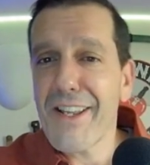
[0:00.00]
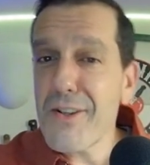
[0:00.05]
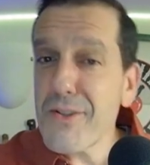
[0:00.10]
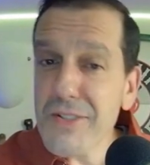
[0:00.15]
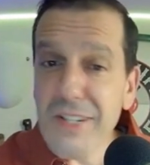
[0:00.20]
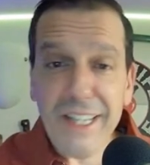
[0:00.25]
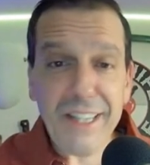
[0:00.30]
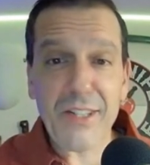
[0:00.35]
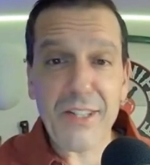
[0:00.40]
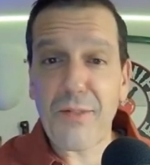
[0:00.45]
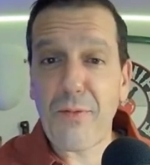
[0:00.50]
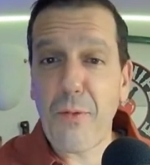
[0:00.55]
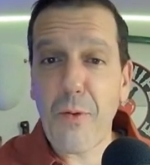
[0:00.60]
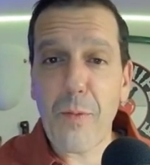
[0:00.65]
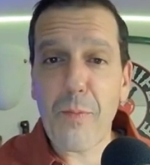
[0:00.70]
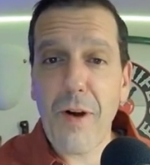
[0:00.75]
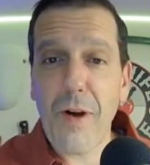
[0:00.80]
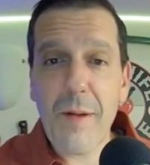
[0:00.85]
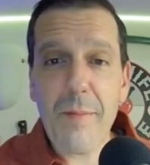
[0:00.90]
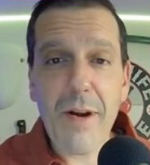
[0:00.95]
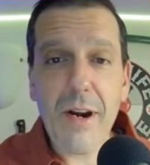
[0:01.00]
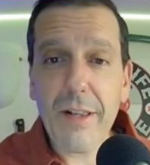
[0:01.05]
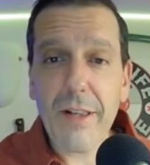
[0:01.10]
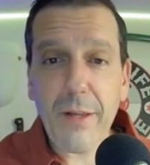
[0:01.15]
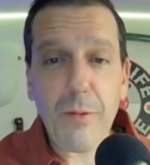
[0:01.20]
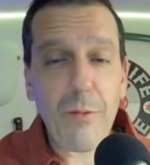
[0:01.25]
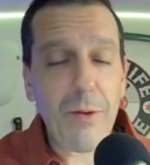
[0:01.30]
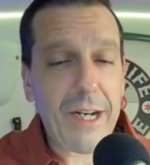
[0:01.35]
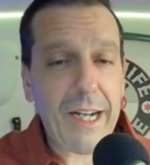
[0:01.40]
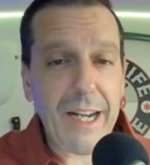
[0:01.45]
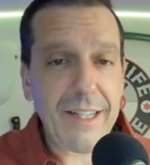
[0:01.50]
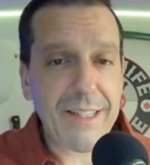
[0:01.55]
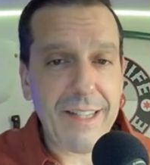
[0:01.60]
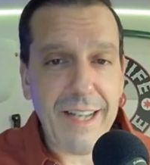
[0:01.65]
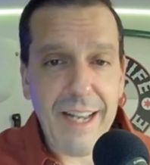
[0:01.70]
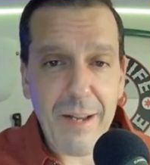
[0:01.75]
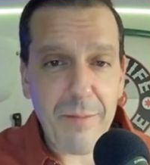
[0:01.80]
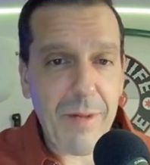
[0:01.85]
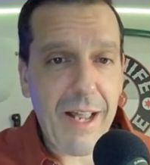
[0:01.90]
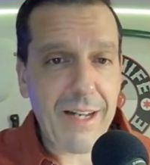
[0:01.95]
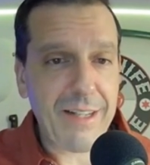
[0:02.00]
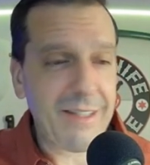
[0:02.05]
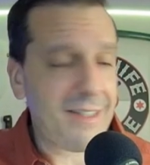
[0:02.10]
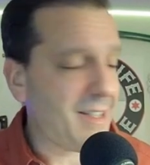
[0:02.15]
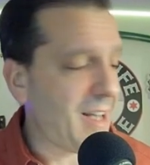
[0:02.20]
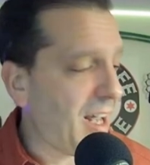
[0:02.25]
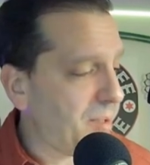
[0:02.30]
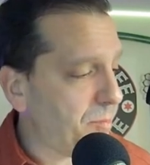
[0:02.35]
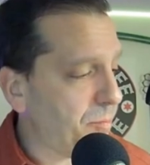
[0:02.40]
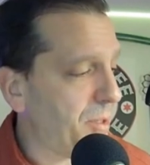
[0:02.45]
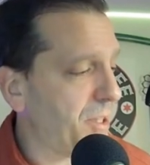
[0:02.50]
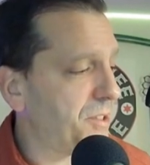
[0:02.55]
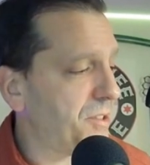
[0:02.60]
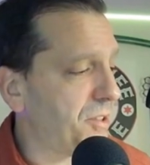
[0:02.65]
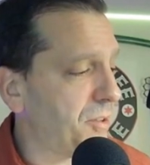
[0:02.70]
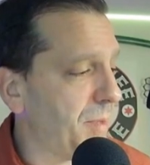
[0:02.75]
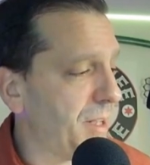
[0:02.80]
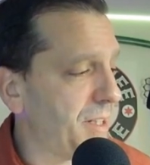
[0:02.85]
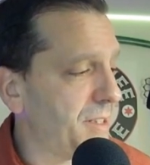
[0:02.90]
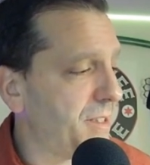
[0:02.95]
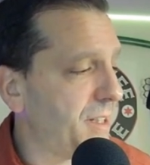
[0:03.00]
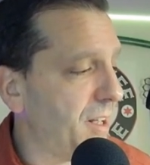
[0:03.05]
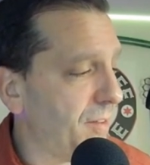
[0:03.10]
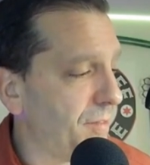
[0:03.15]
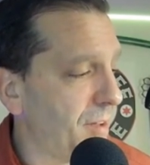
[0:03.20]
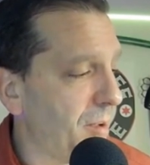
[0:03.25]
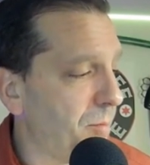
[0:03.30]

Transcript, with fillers: using this for primarily. What can I say? I'm not a sod buster myself.